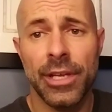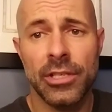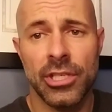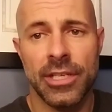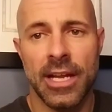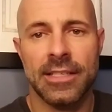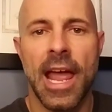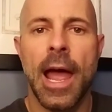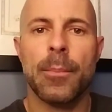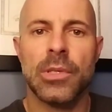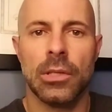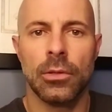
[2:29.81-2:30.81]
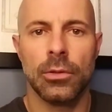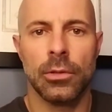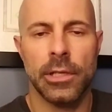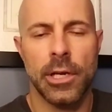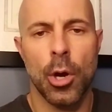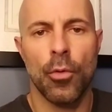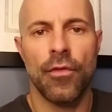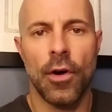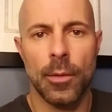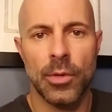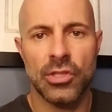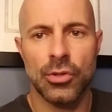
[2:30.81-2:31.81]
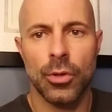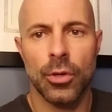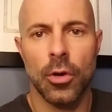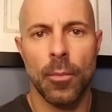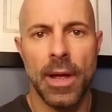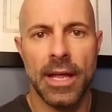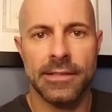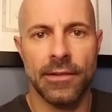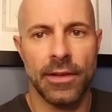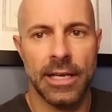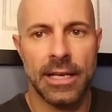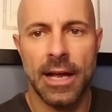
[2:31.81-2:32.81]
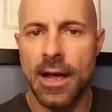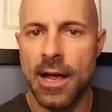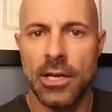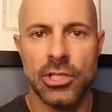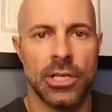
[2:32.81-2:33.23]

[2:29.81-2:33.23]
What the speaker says: She takes absolutely no pharmaceutical meds of any kind.